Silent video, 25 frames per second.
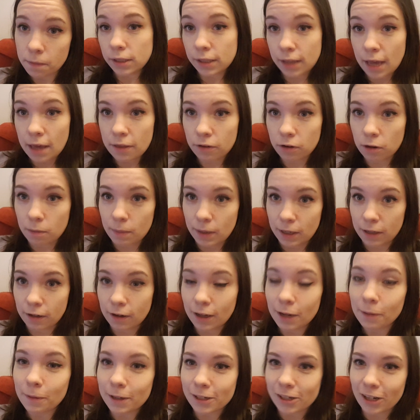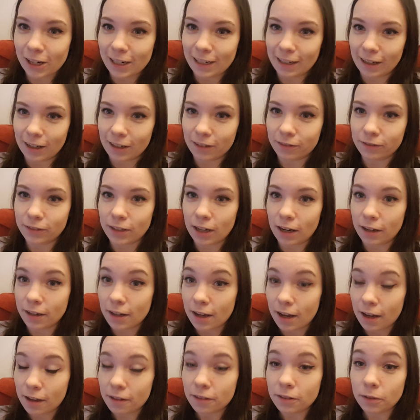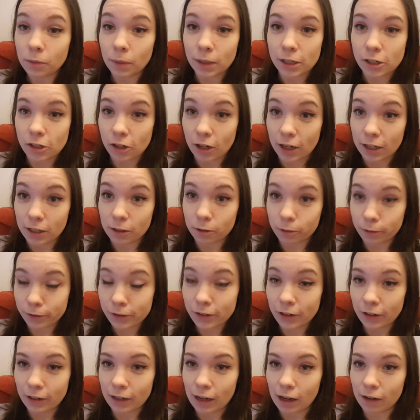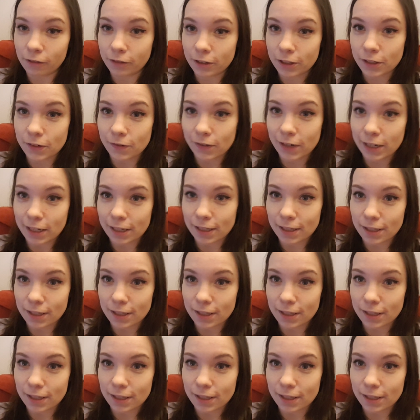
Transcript: Together at Midnight, which I loved. Unearthed, which I also loved. It's a really good